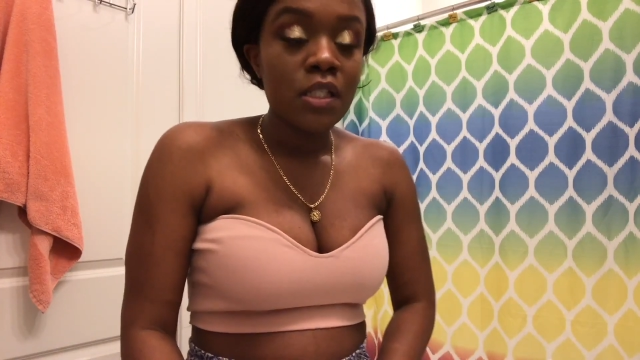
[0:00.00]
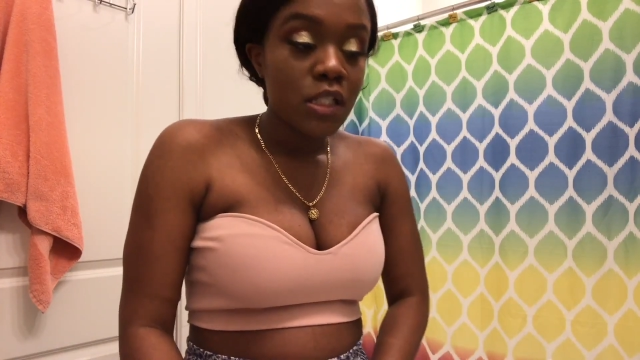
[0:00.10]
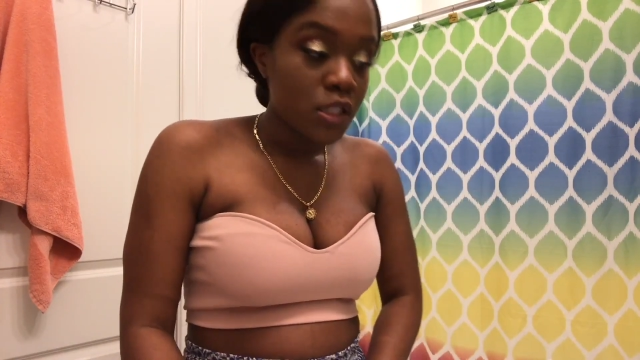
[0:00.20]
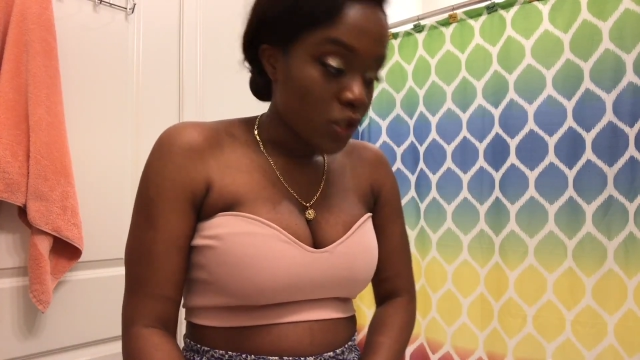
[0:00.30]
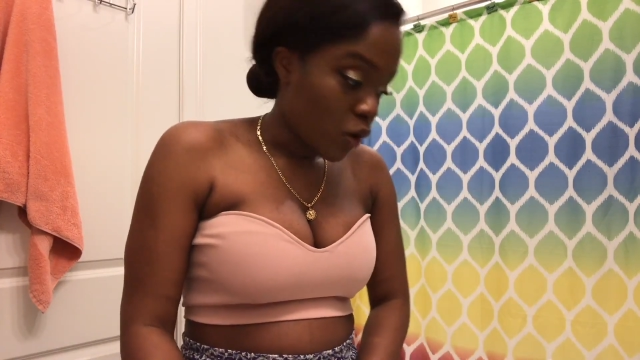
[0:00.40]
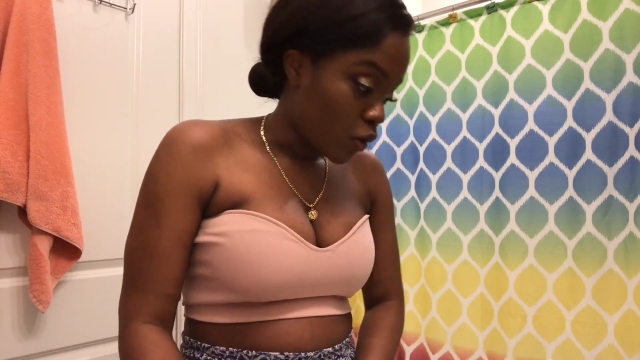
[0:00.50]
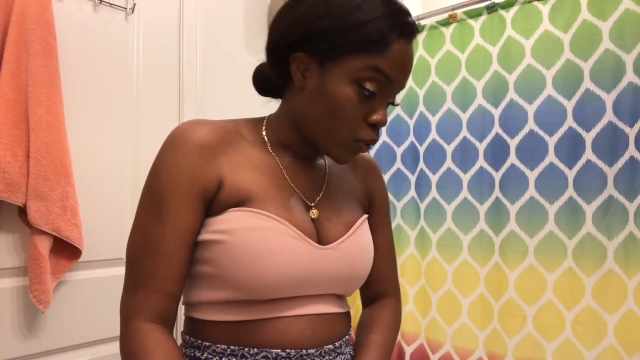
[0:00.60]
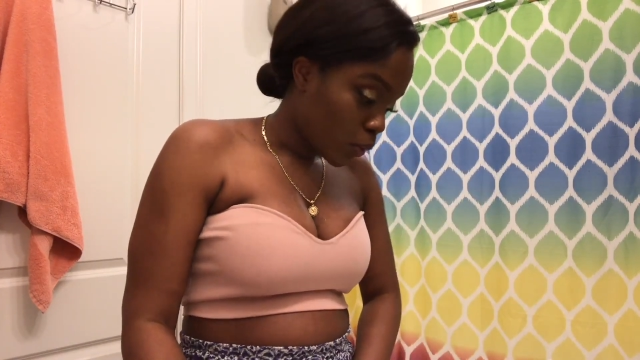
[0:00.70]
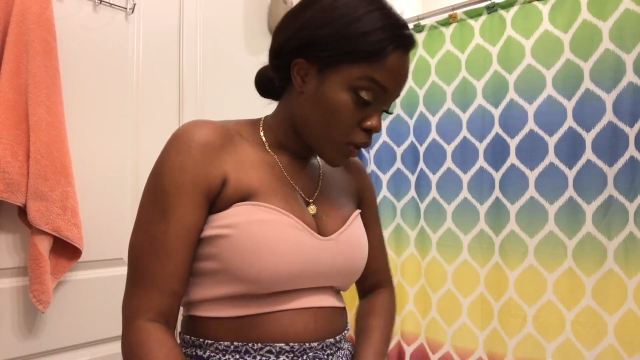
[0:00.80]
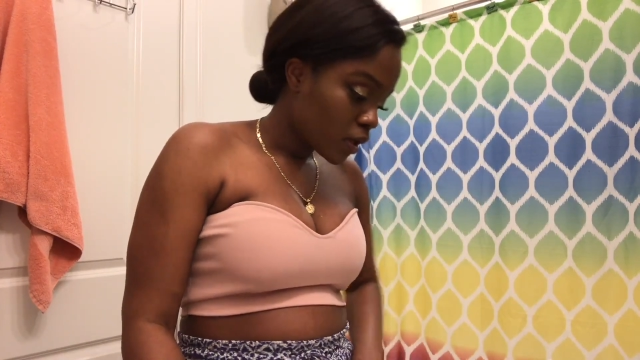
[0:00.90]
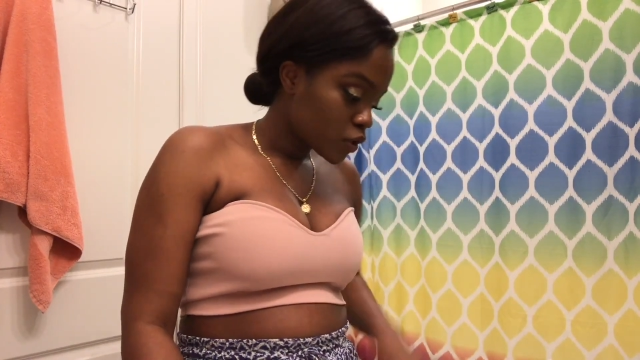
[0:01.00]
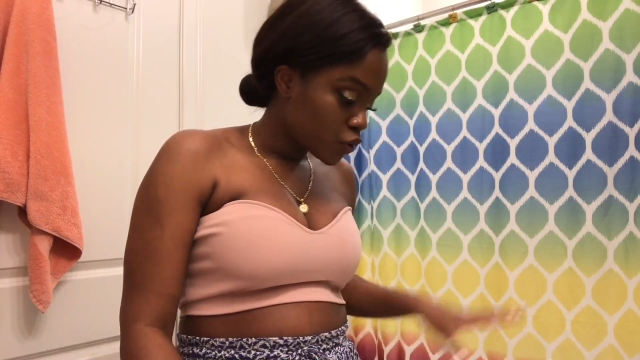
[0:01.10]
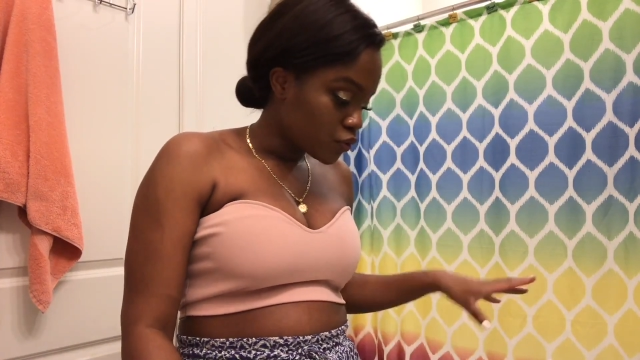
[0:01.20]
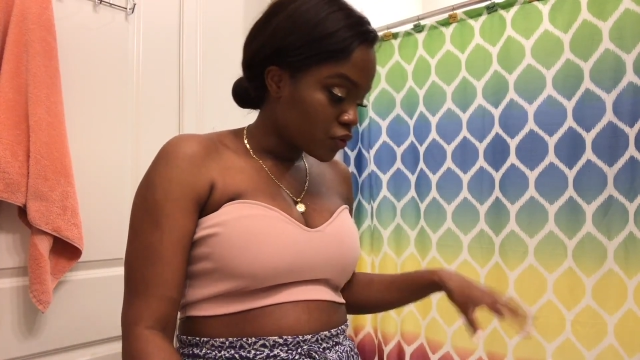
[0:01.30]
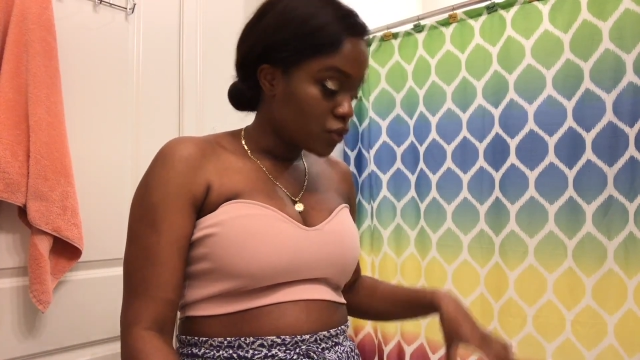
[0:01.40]
So
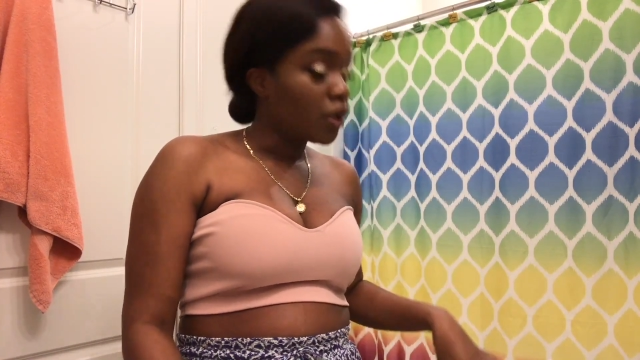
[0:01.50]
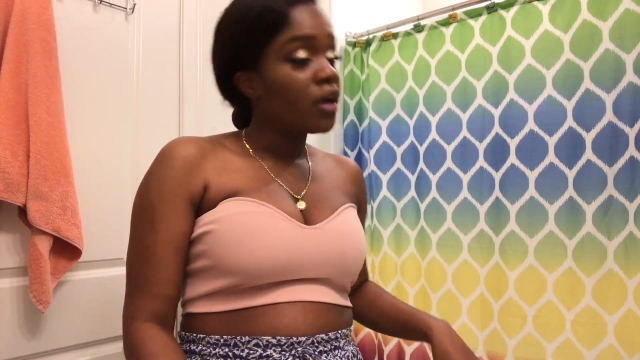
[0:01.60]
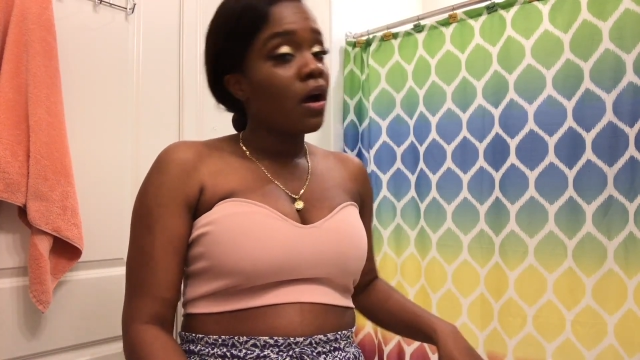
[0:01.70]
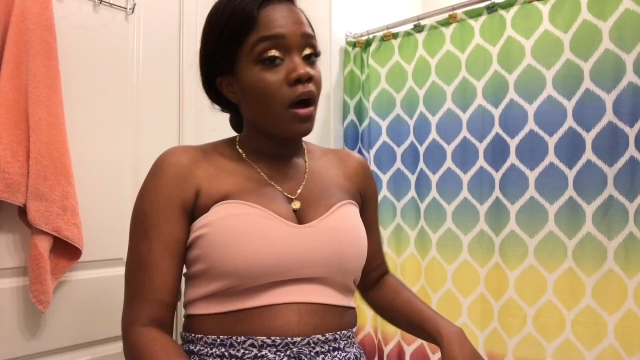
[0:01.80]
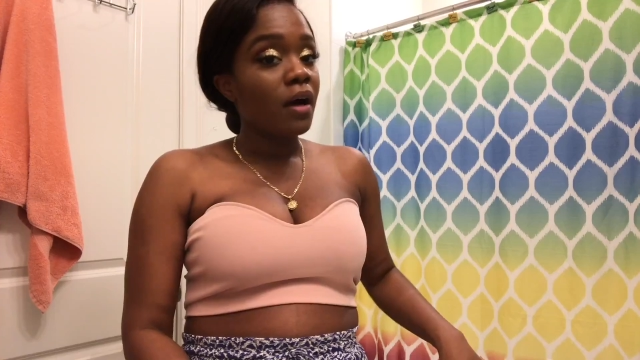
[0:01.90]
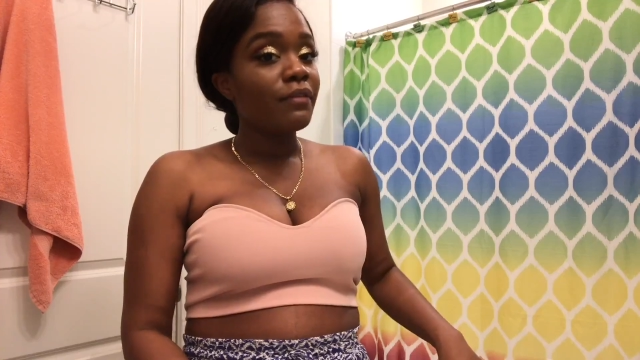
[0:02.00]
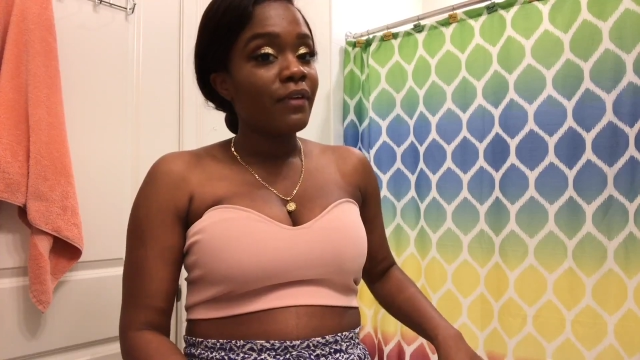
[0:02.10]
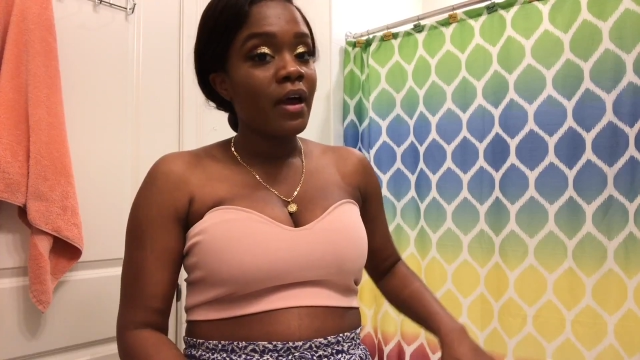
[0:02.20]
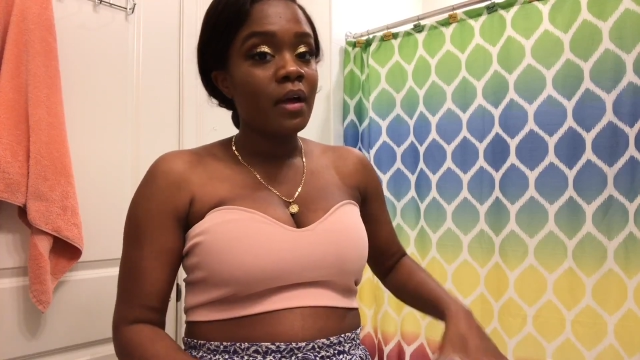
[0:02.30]
to start off,